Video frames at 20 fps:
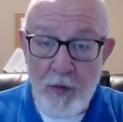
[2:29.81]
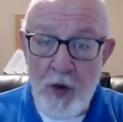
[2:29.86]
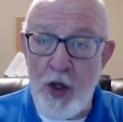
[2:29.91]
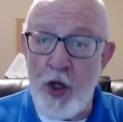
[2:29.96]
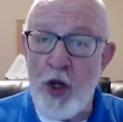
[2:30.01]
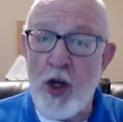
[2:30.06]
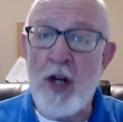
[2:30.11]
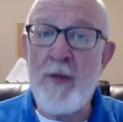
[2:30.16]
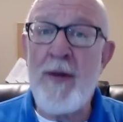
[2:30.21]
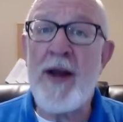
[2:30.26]

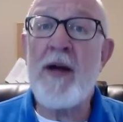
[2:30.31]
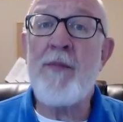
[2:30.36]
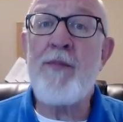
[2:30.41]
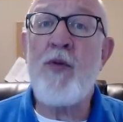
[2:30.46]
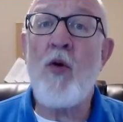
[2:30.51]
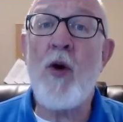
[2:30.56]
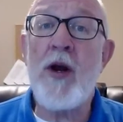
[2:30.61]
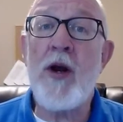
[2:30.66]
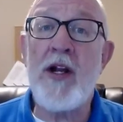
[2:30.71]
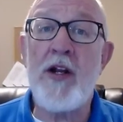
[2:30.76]
You're going to make a
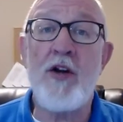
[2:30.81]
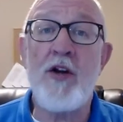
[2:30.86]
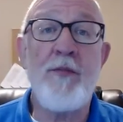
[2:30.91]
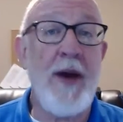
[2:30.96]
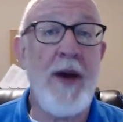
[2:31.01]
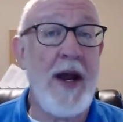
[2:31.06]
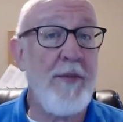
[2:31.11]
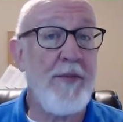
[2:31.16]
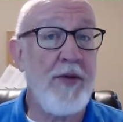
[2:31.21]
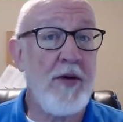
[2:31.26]
point in your
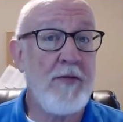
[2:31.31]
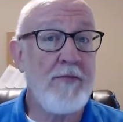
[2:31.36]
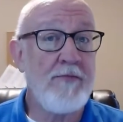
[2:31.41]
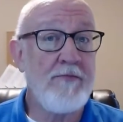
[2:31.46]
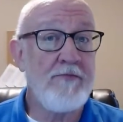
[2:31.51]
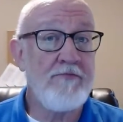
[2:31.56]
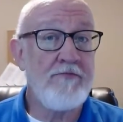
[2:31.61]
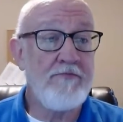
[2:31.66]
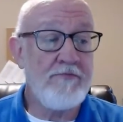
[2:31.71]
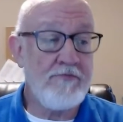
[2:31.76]
paper,
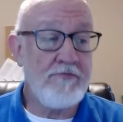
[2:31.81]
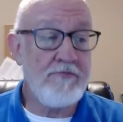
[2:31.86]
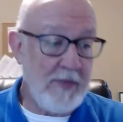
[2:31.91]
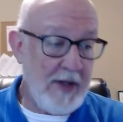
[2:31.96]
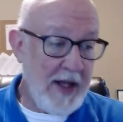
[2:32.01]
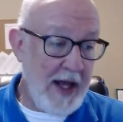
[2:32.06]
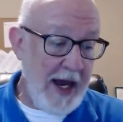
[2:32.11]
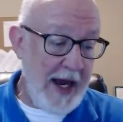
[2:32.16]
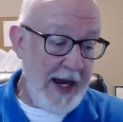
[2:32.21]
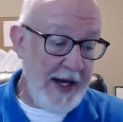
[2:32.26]

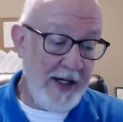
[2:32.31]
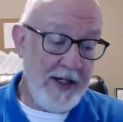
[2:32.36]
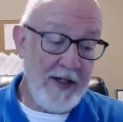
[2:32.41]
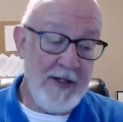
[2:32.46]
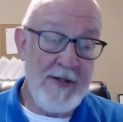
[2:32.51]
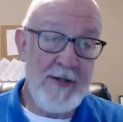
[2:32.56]
like